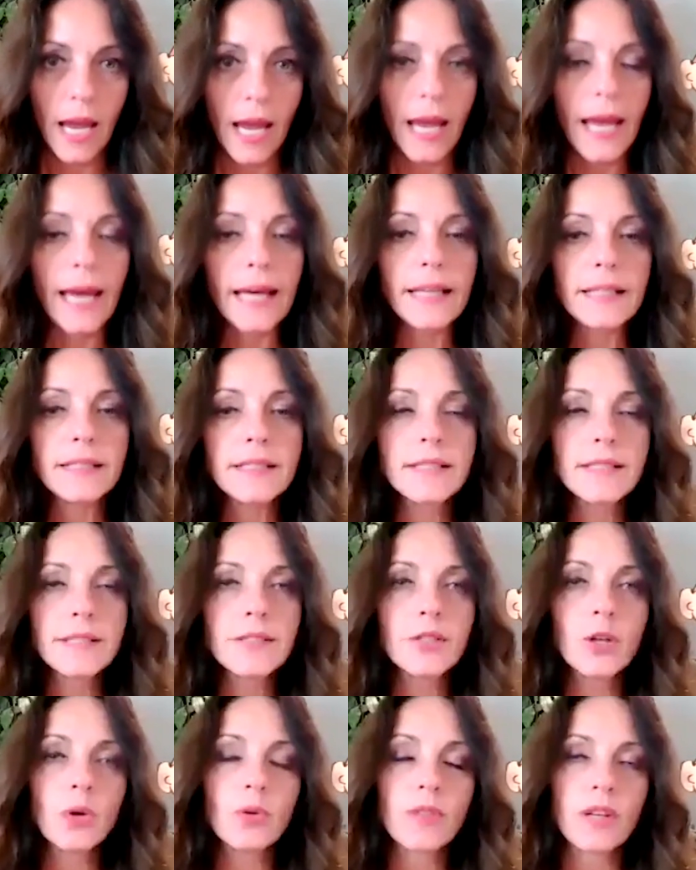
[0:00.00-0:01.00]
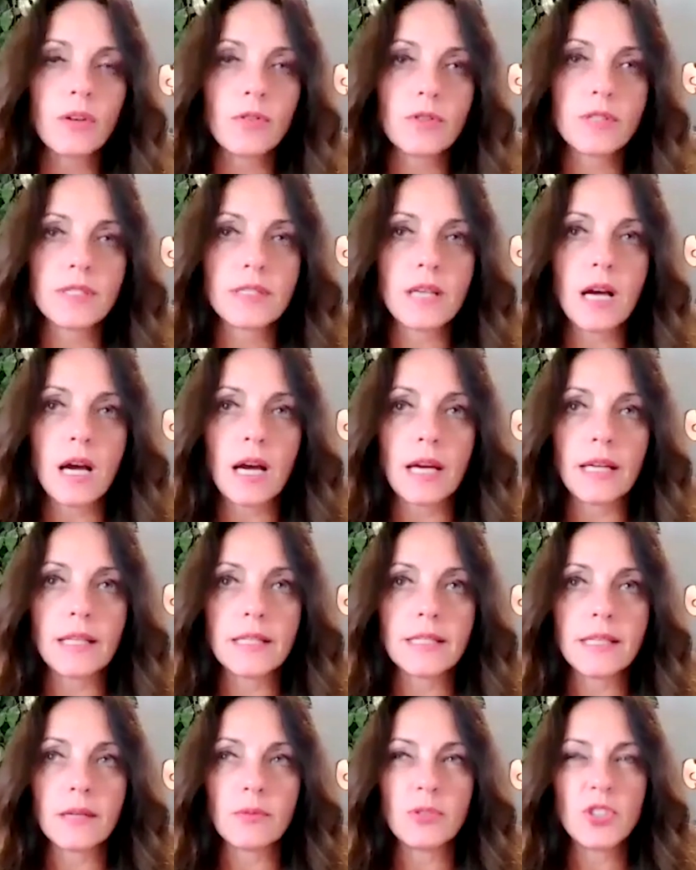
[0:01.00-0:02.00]
And, there are
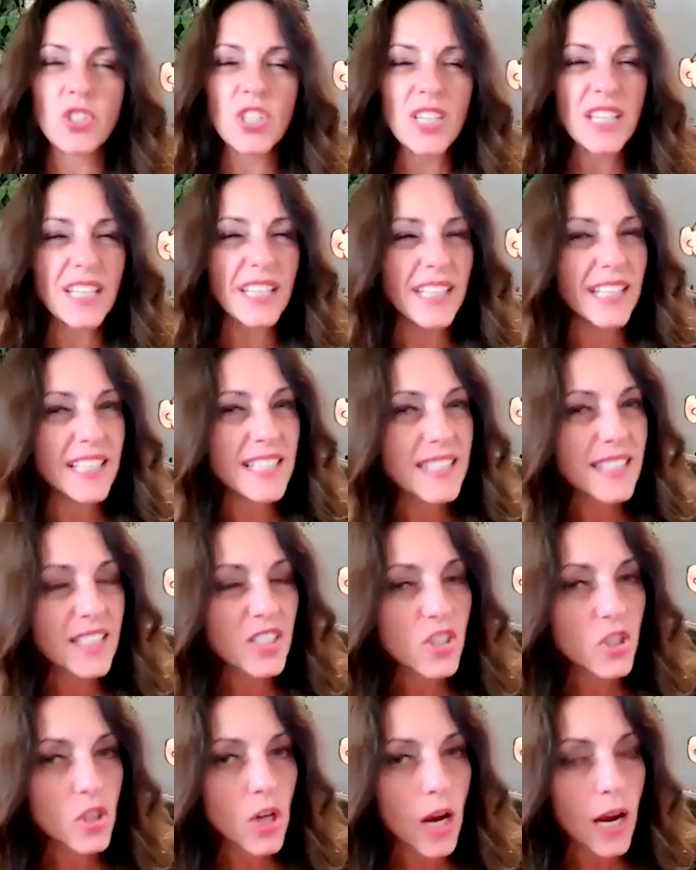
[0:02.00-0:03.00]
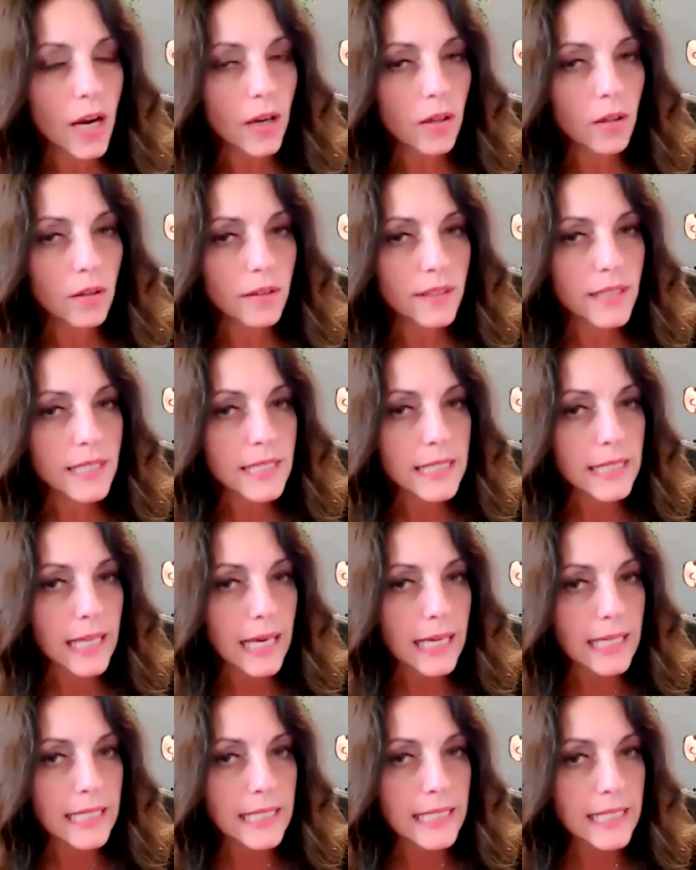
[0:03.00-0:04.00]
signs of, gee, is this child
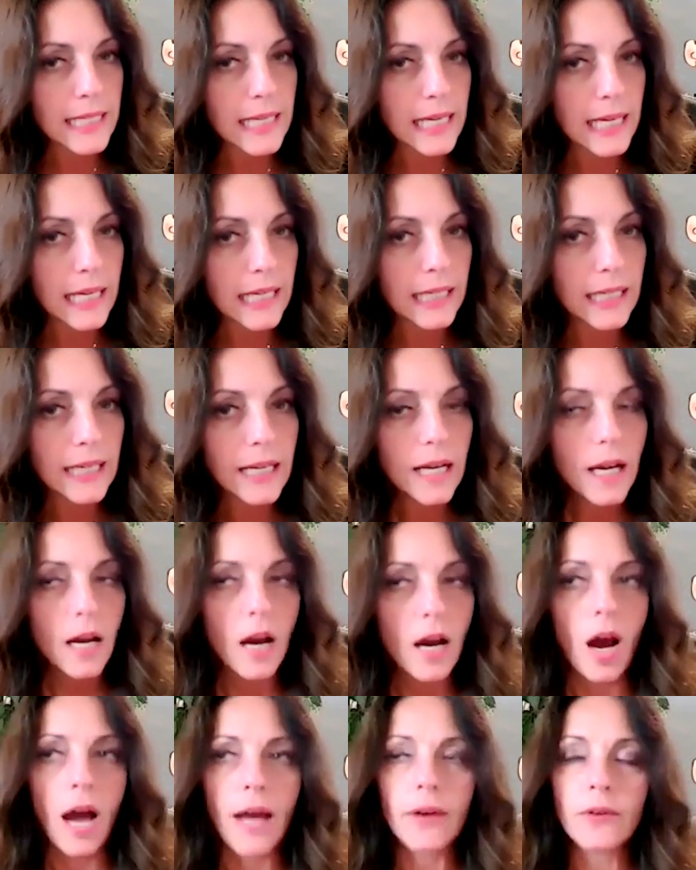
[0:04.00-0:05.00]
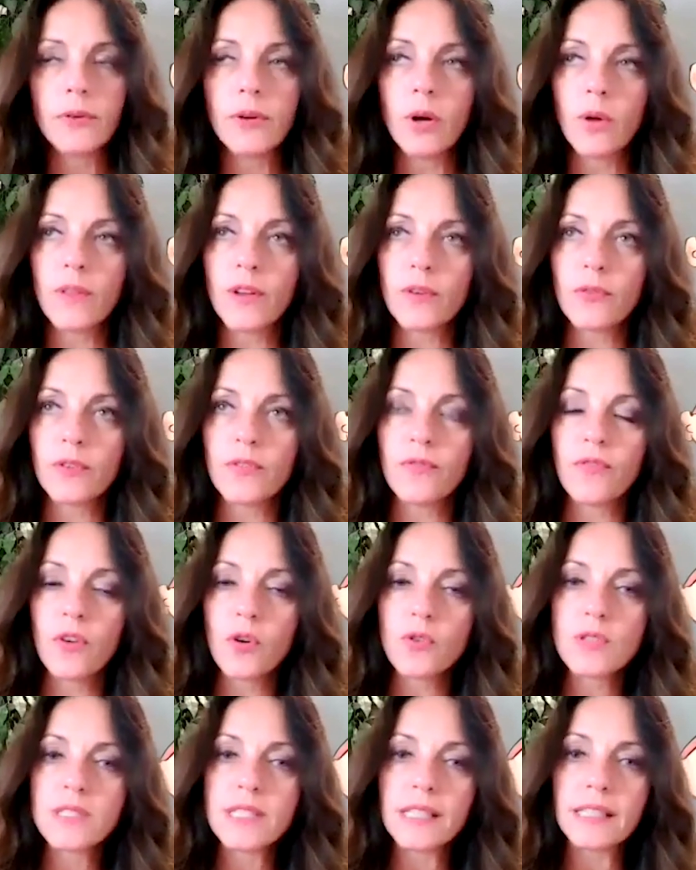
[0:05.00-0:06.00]
dyslexic? I don't know, they're
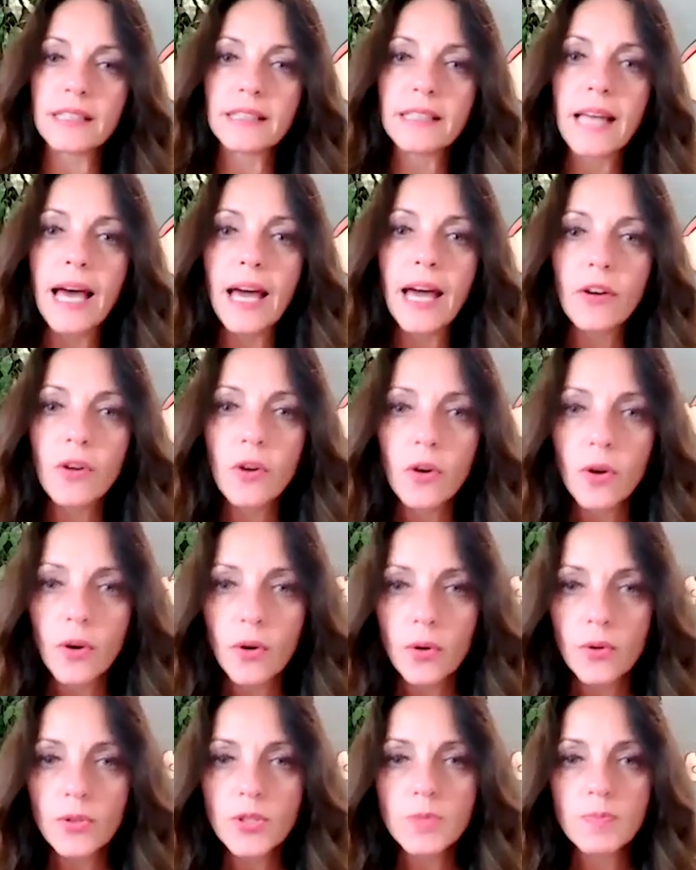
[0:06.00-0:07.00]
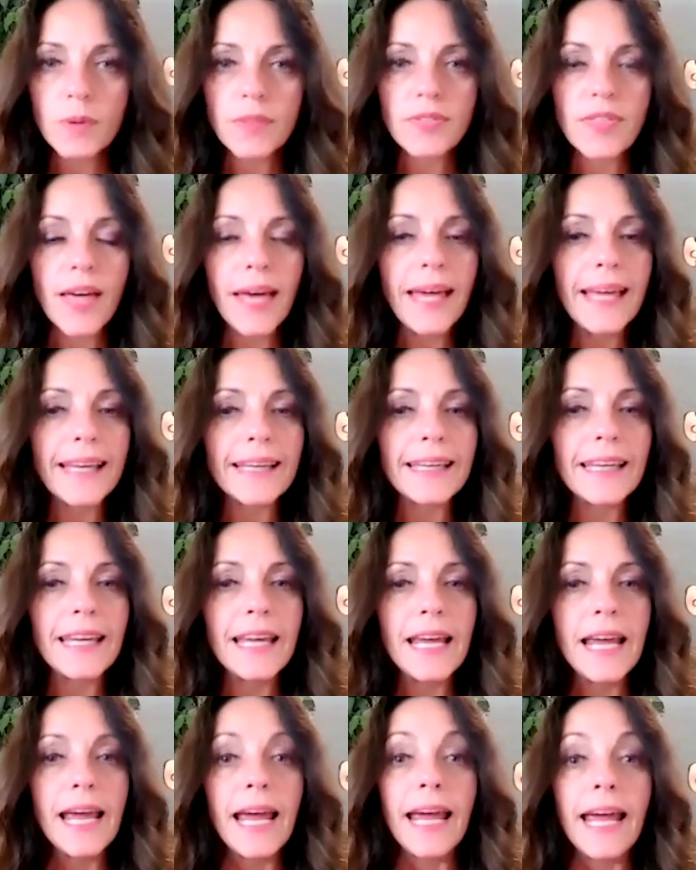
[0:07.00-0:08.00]
reversing letters. But then
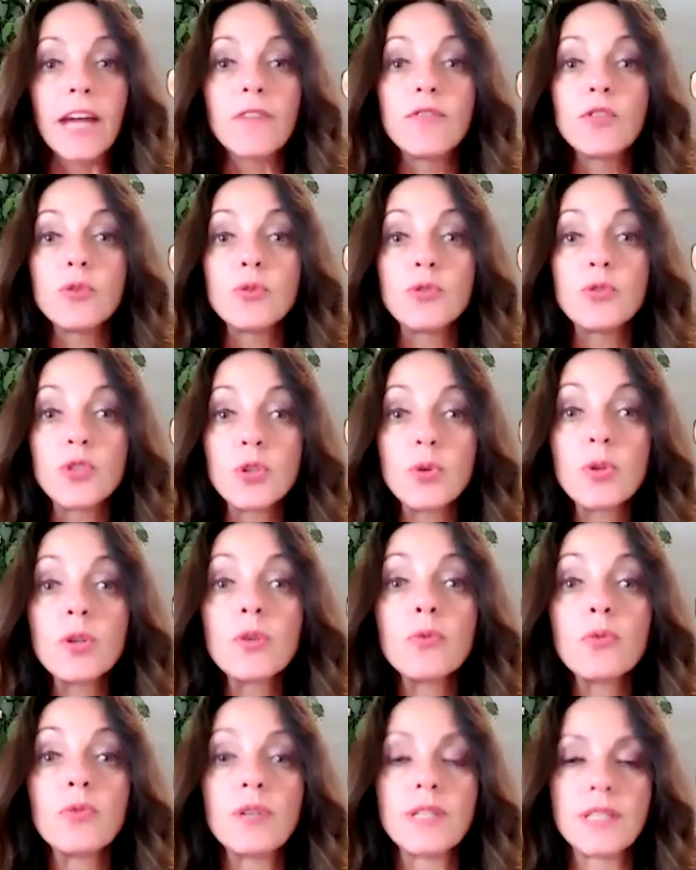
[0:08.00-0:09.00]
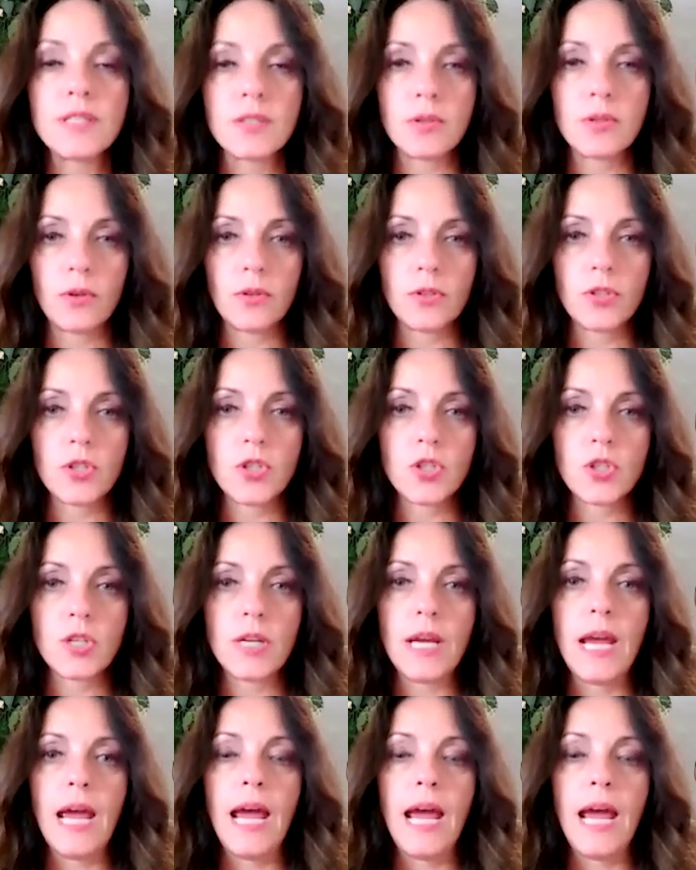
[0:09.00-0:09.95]
if you do your research